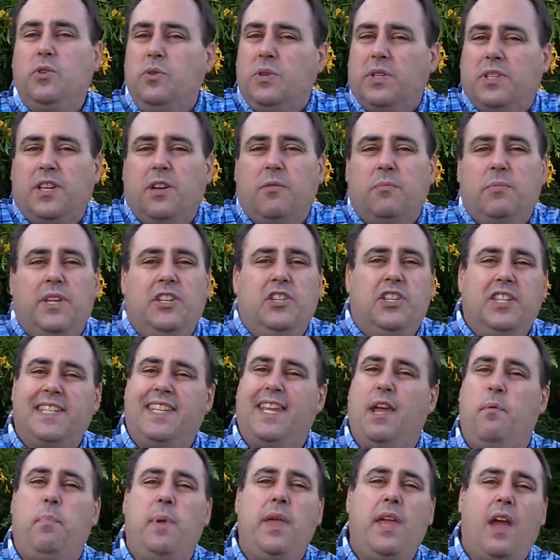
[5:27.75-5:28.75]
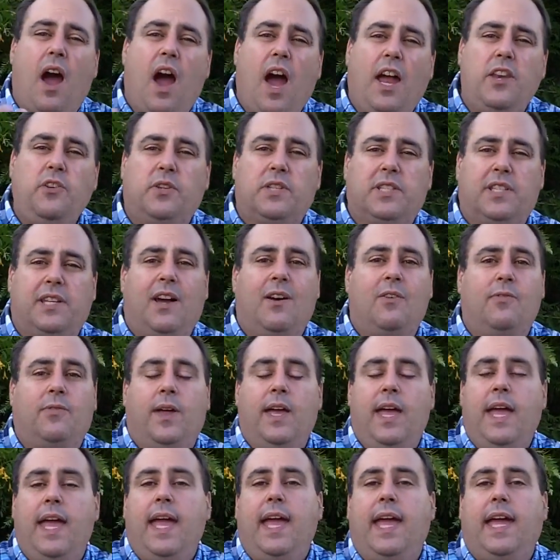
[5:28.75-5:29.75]
Do something. Just get beyond
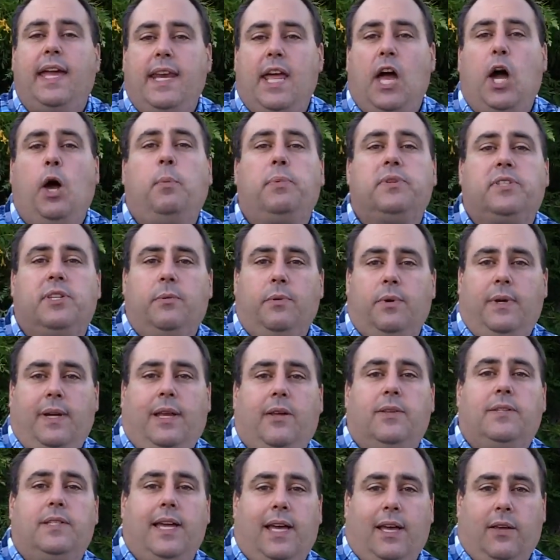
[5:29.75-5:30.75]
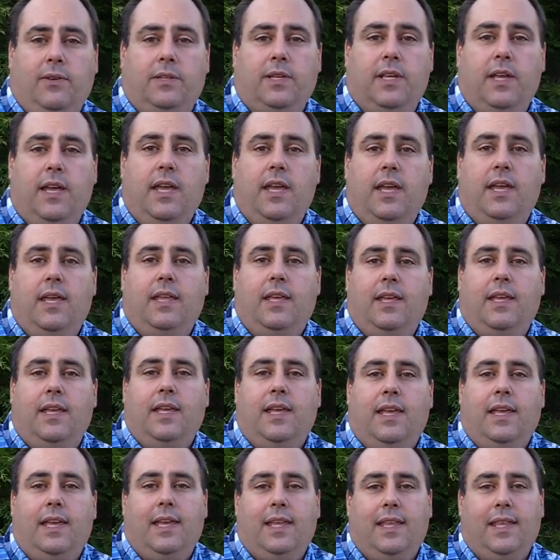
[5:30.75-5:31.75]
yourself and help someone else out.
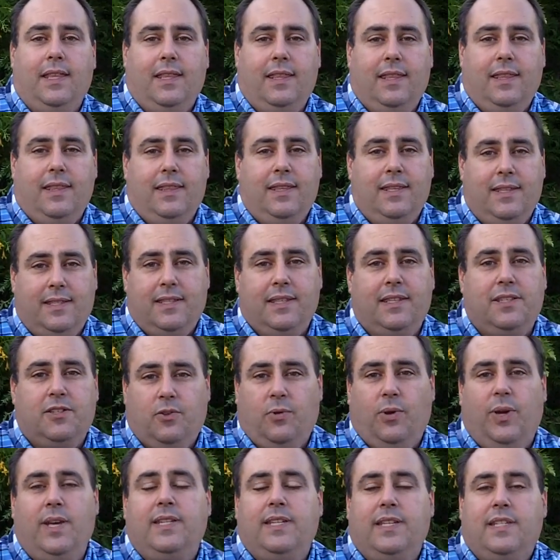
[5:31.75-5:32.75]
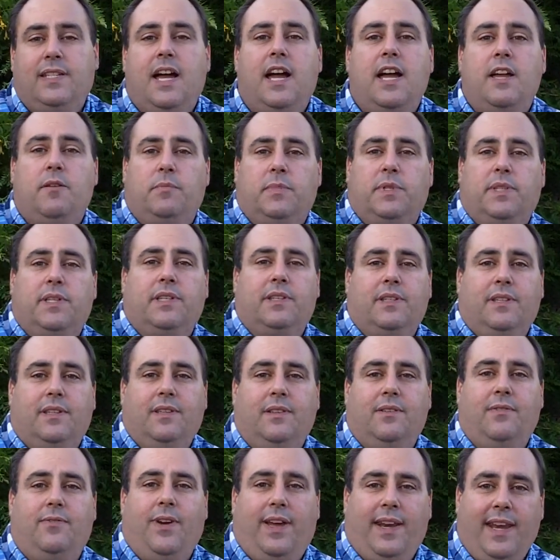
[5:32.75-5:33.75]
This is crazy times.
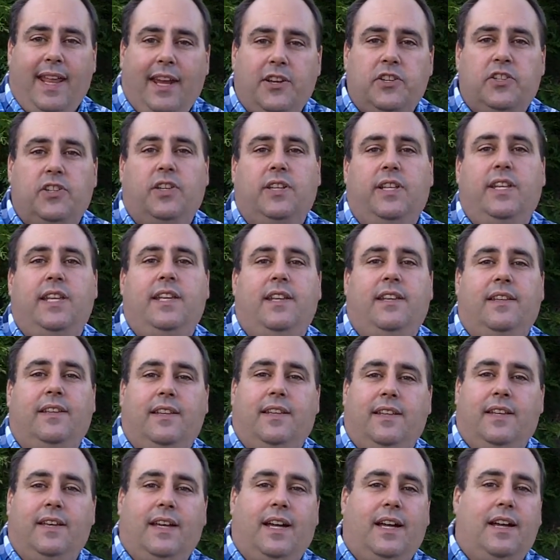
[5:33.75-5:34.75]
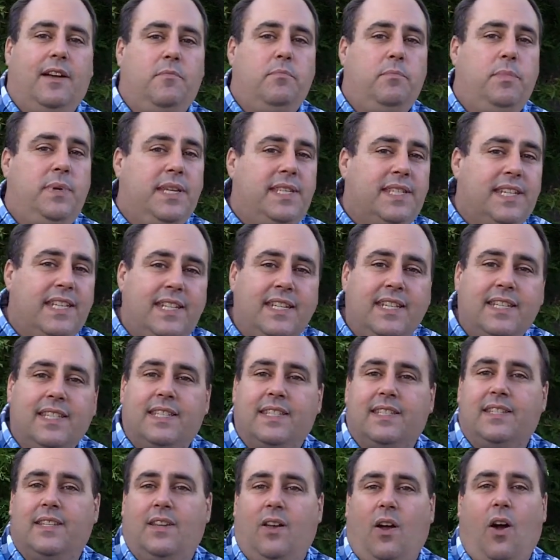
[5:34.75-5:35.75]
Financially,
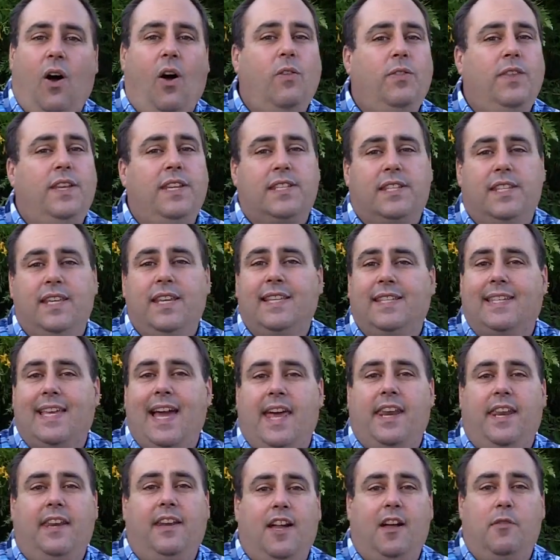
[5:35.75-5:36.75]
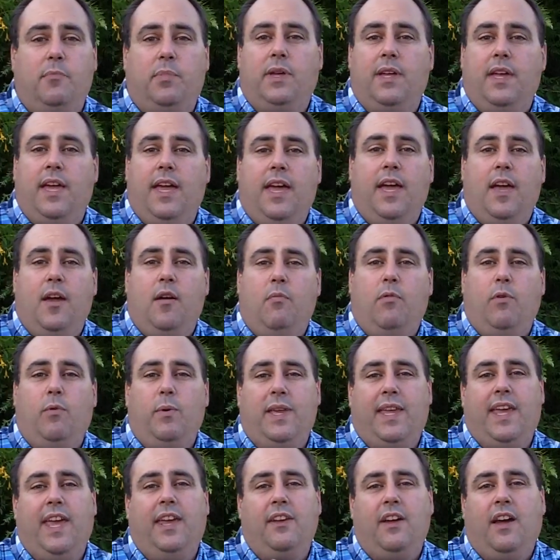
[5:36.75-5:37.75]
busyness, all these things added up, but
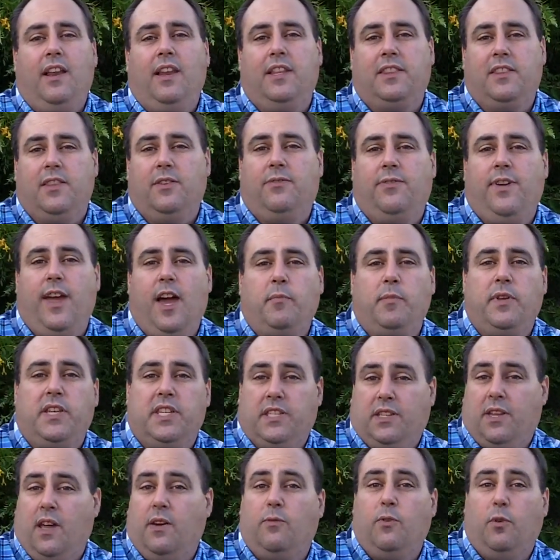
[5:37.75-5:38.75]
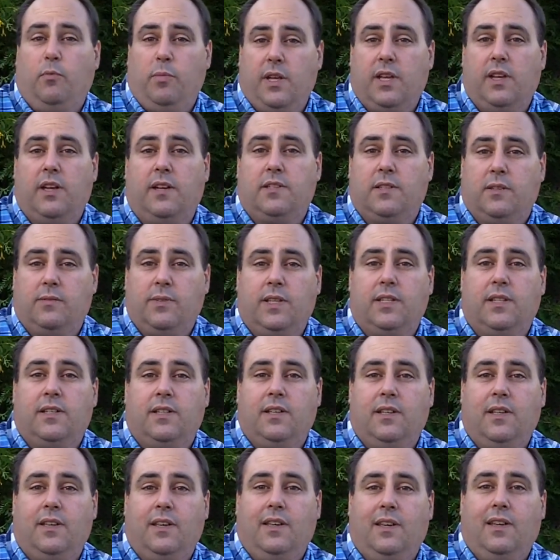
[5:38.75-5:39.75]
we cannot let the family suffer because of
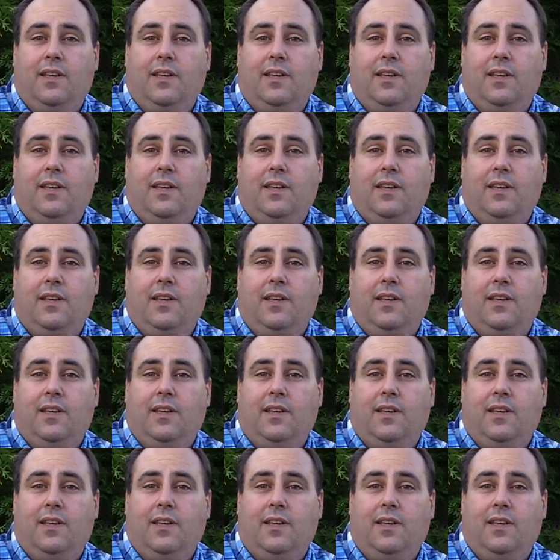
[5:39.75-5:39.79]
it.